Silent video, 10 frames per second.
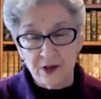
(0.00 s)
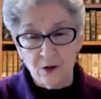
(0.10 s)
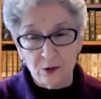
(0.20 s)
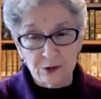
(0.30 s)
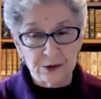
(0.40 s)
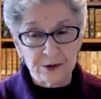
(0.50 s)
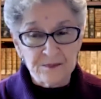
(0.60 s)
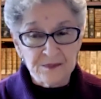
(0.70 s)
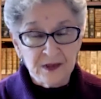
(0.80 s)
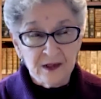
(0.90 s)
older
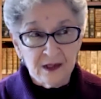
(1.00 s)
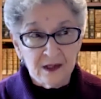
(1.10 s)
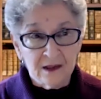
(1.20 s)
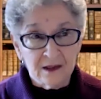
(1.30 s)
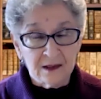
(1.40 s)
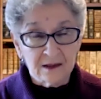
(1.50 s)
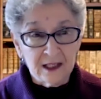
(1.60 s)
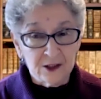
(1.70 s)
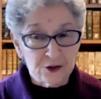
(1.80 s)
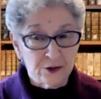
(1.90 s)

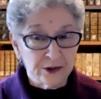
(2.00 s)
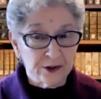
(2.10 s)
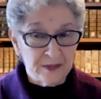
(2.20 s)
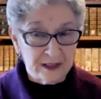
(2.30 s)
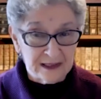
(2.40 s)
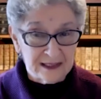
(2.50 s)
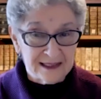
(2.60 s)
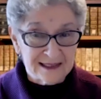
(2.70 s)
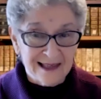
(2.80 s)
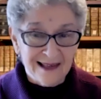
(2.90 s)
cantorial melodies.